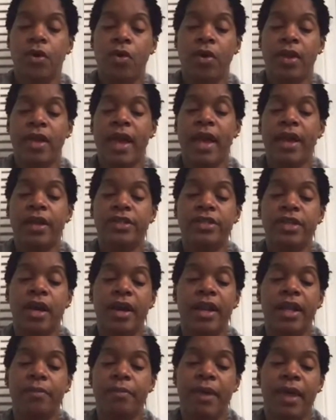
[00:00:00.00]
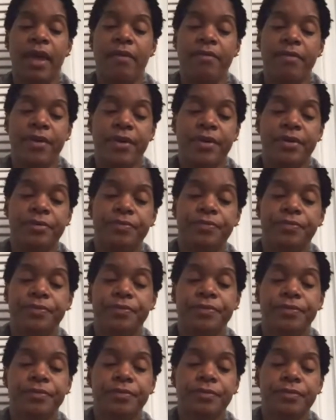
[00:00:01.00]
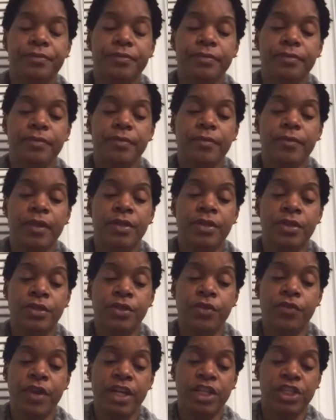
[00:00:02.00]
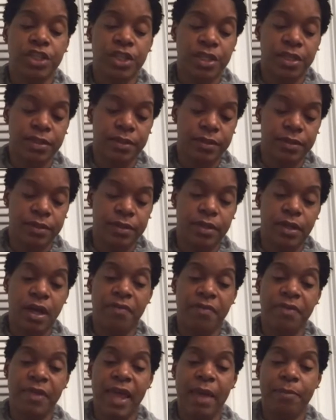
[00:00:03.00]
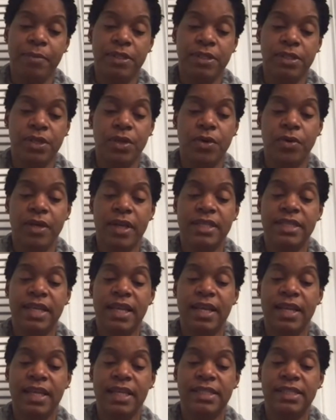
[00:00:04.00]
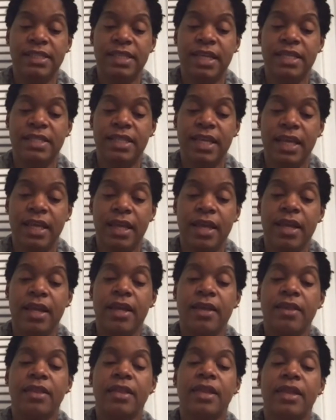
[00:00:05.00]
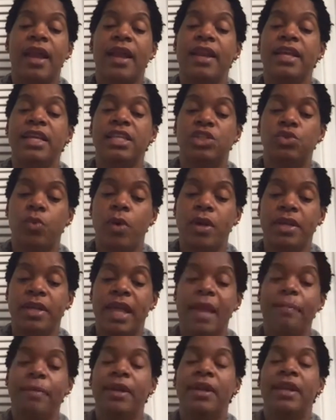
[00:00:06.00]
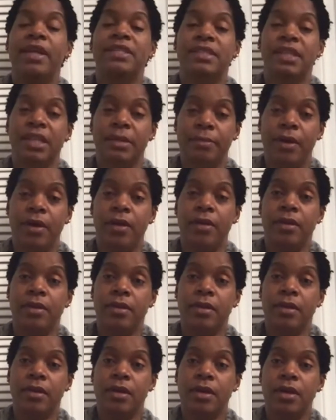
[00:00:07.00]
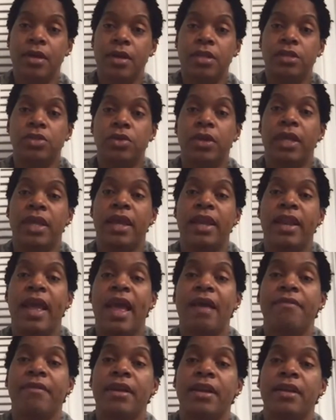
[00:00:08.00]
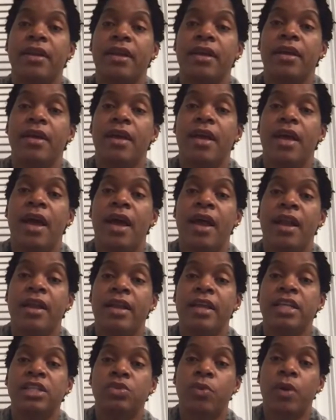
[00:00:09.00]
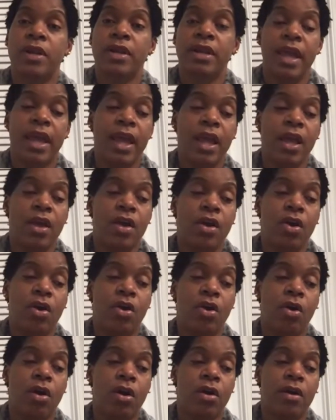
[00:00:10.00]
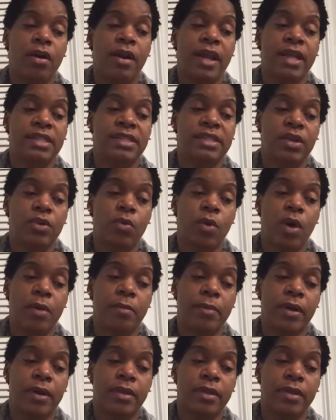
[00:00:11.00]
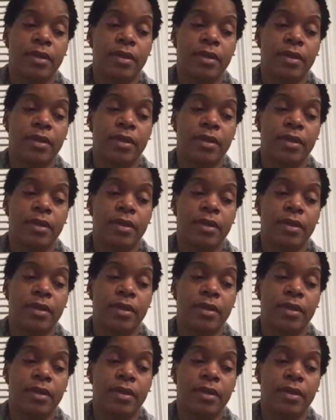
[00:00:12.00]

or catatonic behavior. The duration of the episode is at least a day, at least 1 day, but less than a month. So they can have it at least 1 day or less than 1 month.